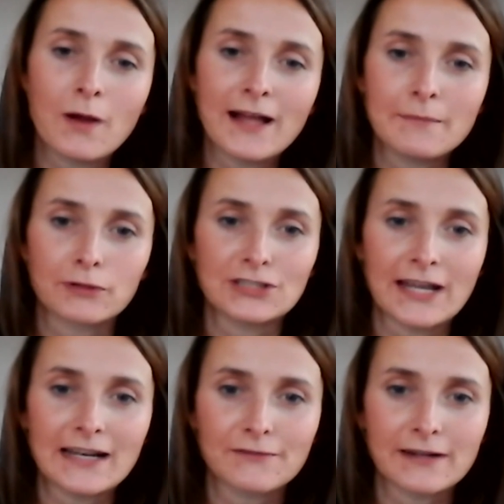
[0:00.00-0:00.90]
a work
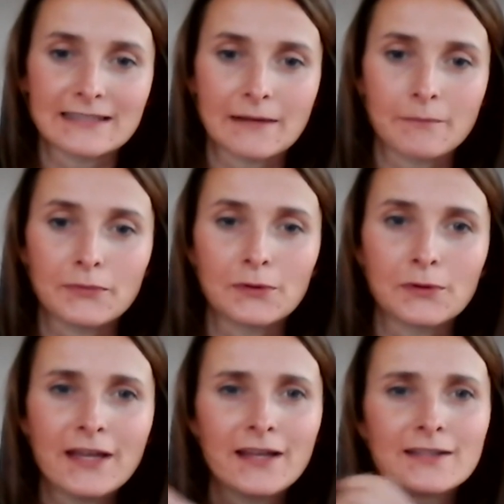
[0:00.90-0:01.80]
project, for
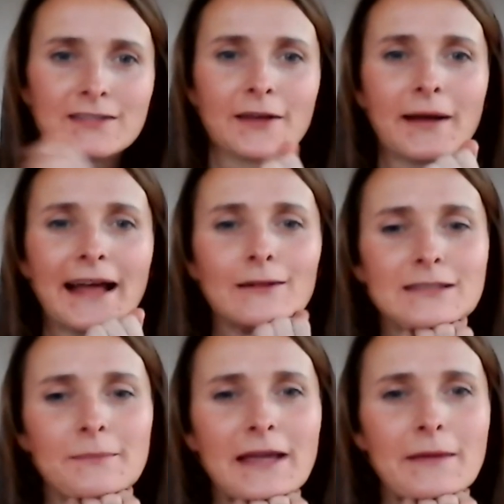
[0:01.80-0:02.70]
example. So, how
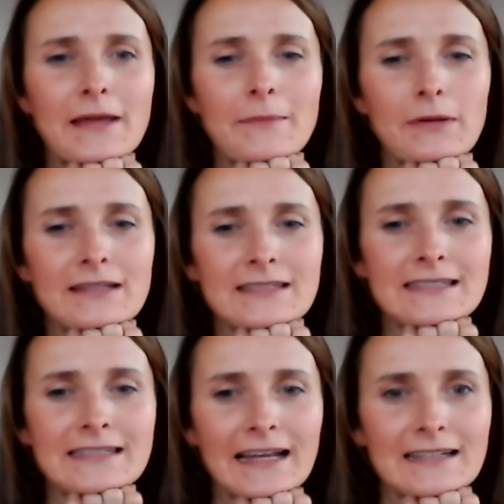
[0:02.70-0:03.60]
to make people
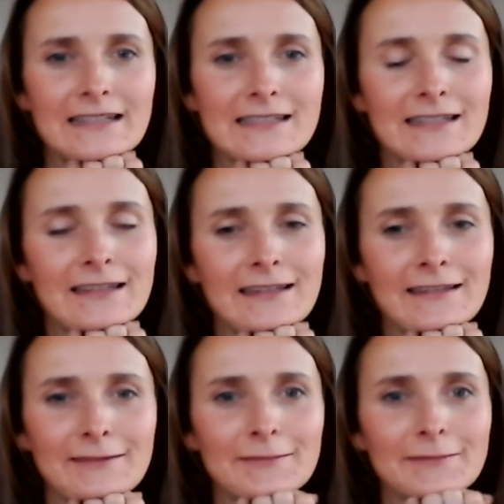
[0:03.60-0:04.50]
understand?
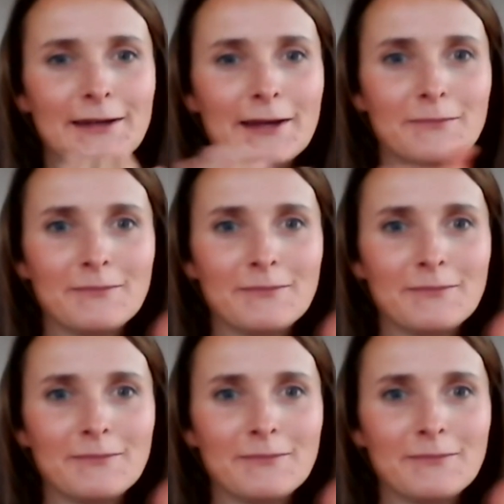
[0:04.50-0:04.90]
You well, know, I